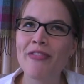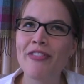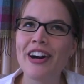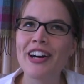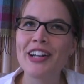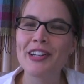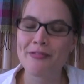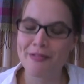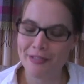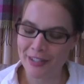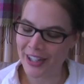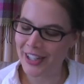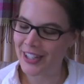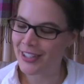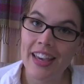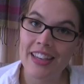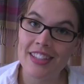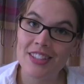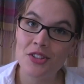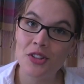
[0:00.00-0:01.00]
I'm
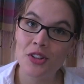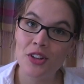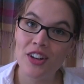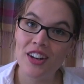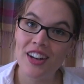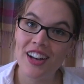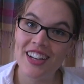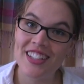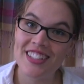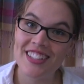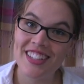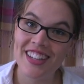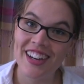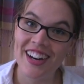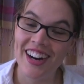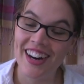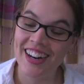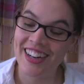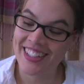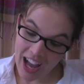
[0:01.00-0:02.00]
fine. He's got a nice
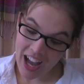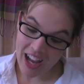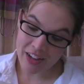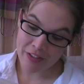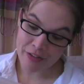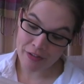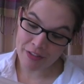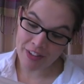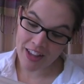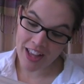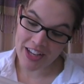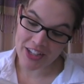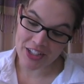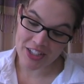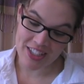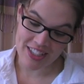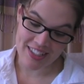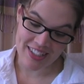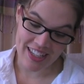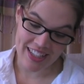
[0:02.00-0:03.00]
car. I
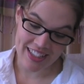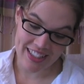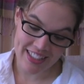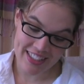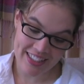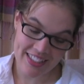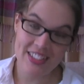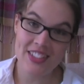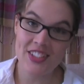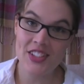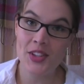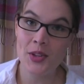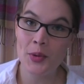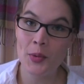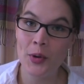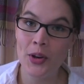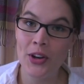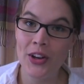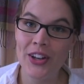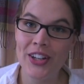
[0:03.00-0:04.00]
flush as I listen to the
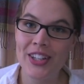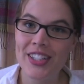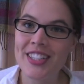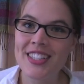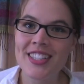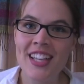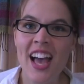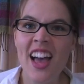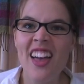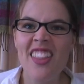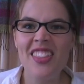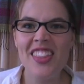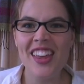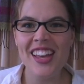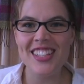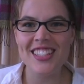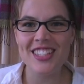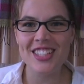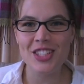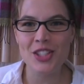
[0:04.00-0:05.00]
words.
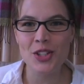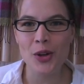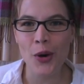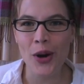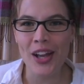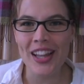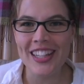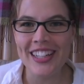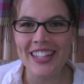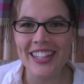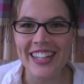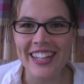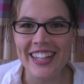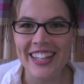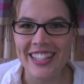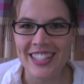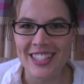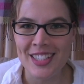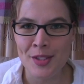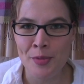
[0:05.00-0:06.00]
There's a toilet in
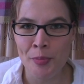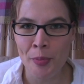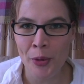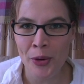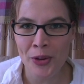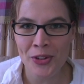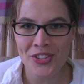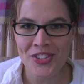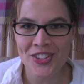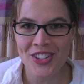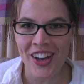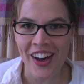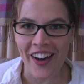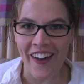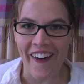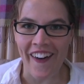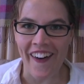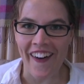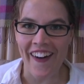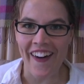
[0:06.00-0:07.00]
his sports
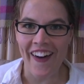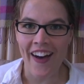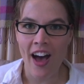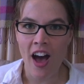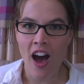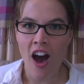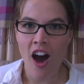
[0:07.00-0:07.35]
car.